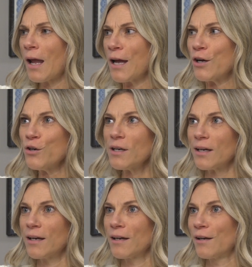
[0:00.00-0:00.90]
I couldn't
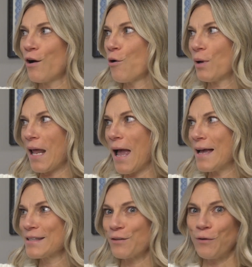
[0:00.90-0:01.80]
go and
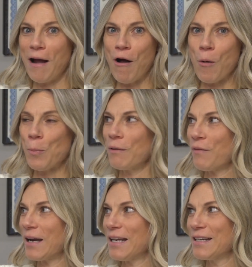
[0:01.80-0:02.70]
ask for help if
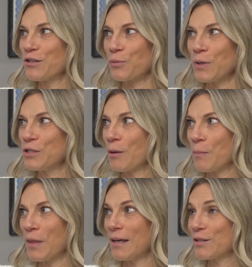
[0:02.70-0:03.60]
I needed to reach
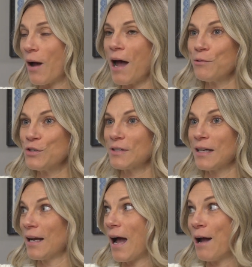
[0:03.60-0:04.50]
something. So I would just
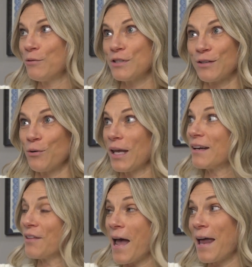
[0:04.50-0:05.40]
go get
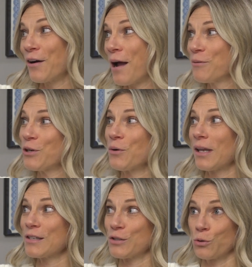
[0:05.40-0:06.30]
a ladder. I would go
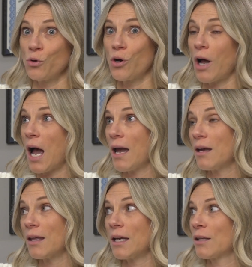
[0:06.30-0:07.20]
get a stool.
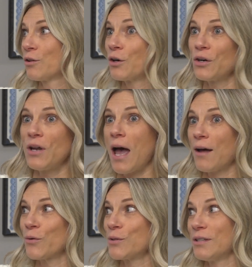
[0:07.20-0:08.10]
I learned
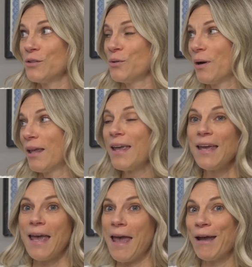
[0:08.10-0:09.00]
how to
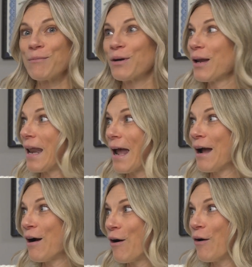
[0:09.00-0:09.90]
hammer and
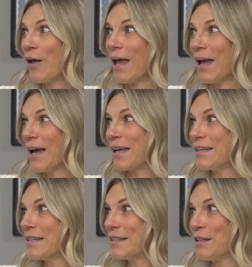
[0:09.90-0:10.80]
nail and,